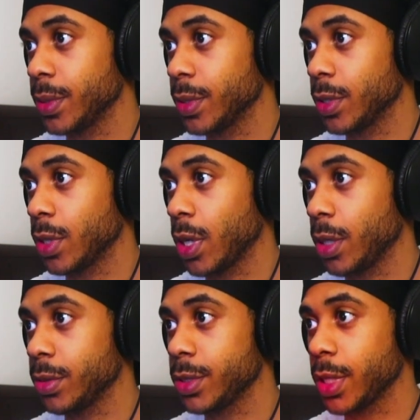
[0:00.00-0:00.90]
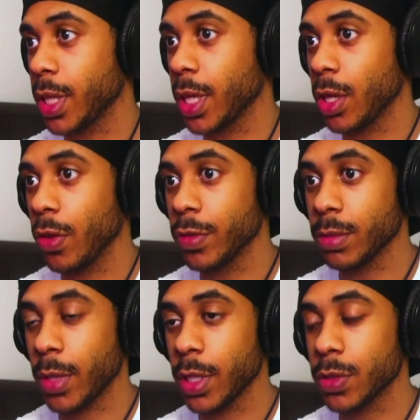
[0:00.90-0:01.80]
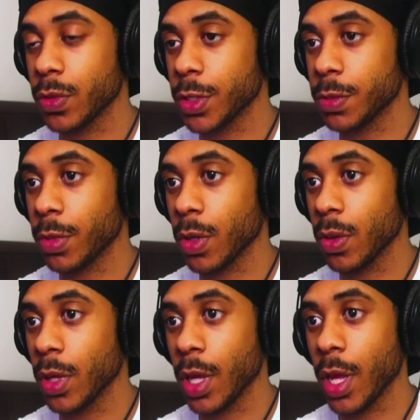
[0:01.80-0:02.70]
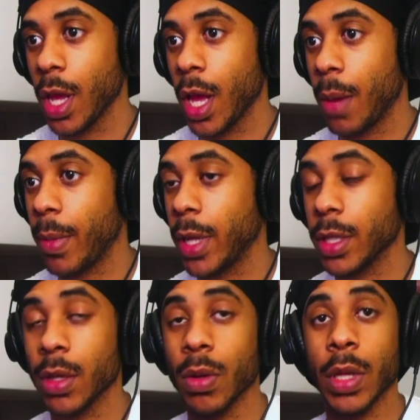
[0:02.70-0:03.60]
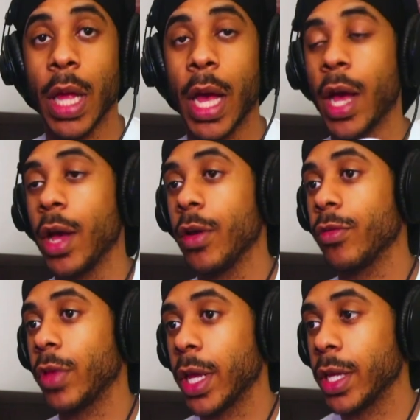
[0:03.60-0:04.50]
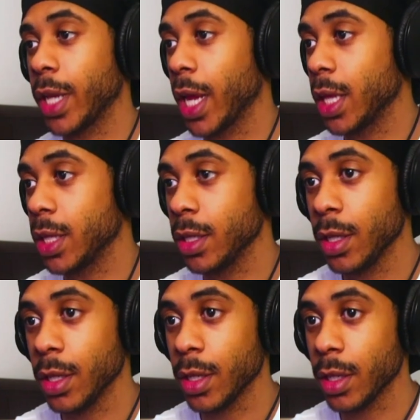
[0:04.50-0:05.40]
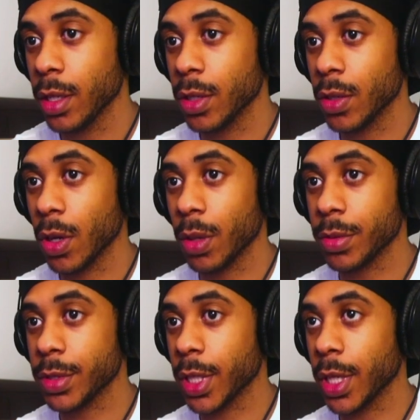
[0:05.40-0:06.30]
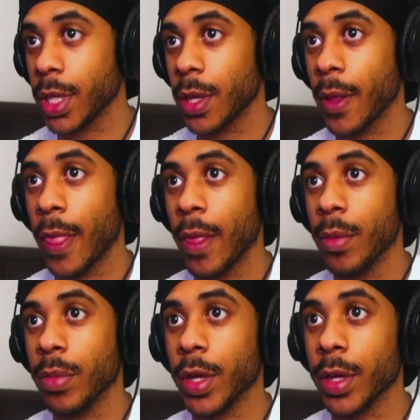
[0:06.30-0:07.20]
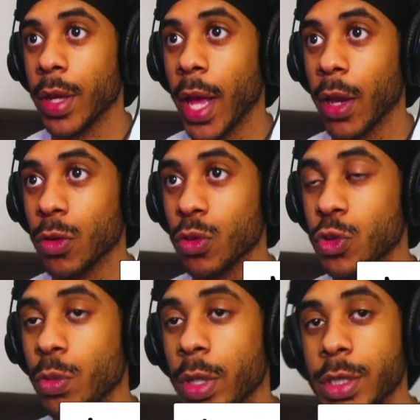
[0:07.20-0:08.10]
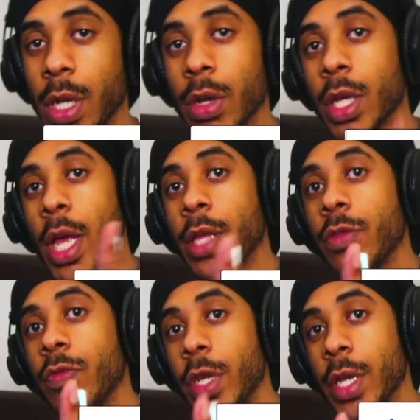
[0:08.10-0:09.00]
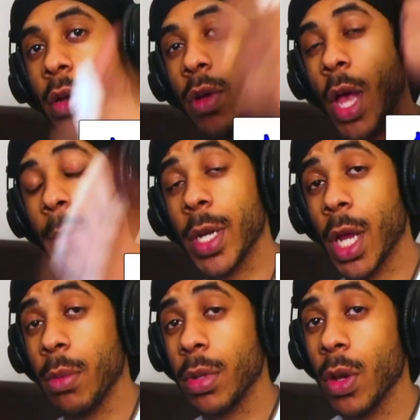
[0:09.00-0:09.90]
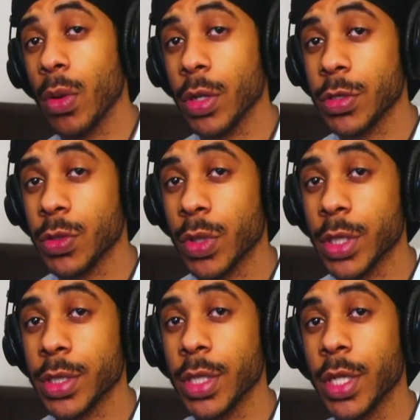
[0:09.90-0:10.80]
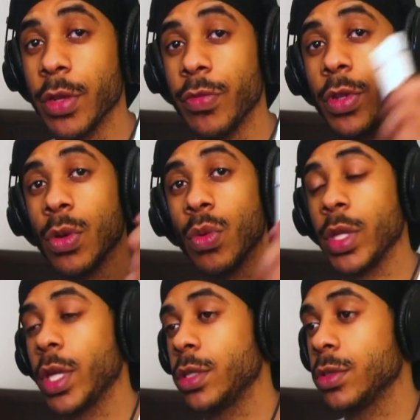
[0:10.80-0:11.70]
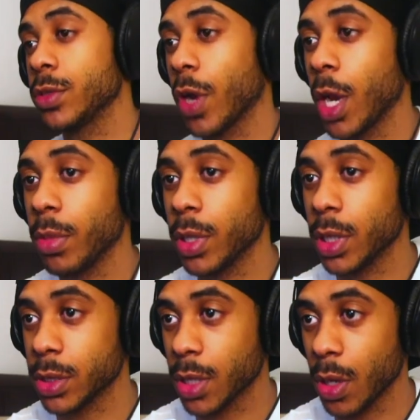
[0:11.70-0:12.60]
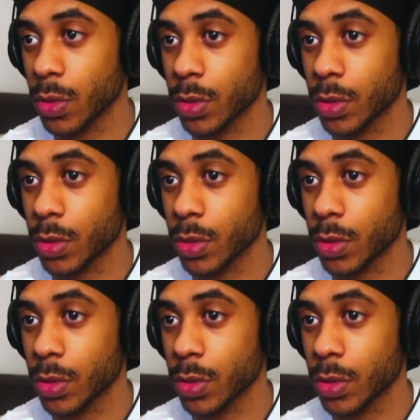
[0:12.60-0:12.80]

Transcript: You know what I'm saying? Head over to my Twitch, bro. I'm about to go live like daily. You know what I'm saying? But I ain't gonna do too much talking. Like the video, comment down below what else you wanna see, and if you're new, hit that subscribe button. Let's go.